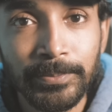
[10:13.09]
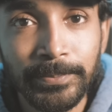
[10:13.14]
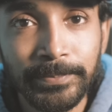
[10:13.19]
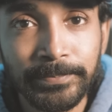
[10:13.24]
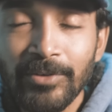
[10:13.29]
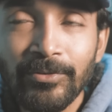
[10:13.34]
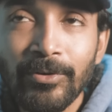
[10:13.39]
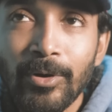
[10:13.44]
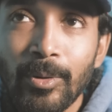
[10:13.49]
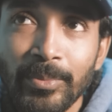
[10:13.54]

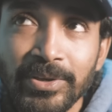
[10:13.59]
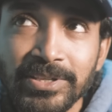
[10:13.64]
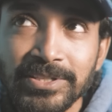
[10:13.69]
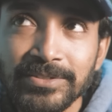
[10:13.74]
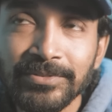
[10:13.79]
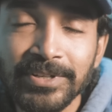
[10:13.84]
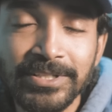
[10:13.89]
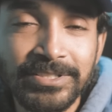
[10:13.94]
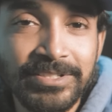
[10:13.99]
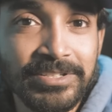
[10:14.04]
Performance
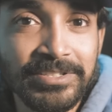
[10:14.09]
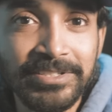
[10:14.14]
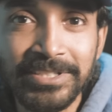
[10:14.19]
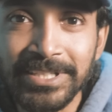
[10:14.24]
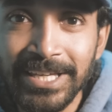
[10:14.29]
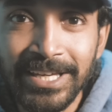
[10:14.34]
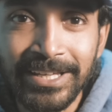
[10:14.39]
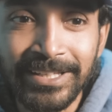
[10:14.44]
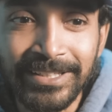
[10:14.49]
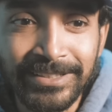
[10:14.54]
versus
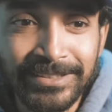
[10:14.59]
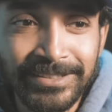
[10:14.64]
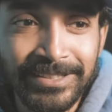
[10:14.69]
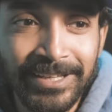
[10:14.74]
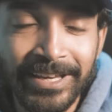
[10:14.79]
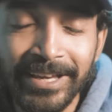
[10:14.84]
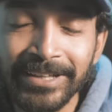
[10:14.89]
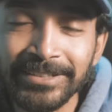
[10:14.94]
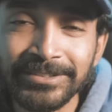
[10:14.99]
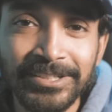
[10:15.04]
gearing, the
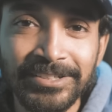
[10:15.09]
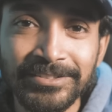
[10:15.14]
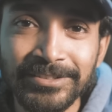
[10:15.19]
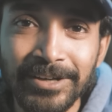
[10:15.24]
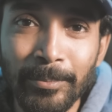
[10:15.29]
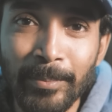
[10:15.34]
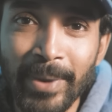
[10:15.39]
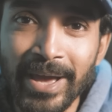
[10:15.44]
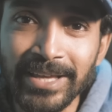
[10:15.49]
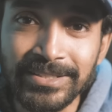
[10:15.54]

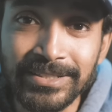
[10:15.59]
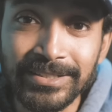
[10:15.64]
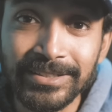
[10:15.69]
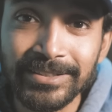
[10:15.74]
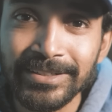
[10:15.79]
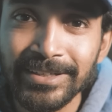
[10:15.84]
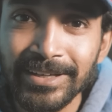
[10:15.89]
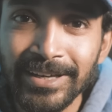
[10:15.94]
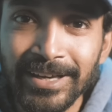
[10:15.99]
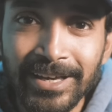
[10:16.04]
XSR magic.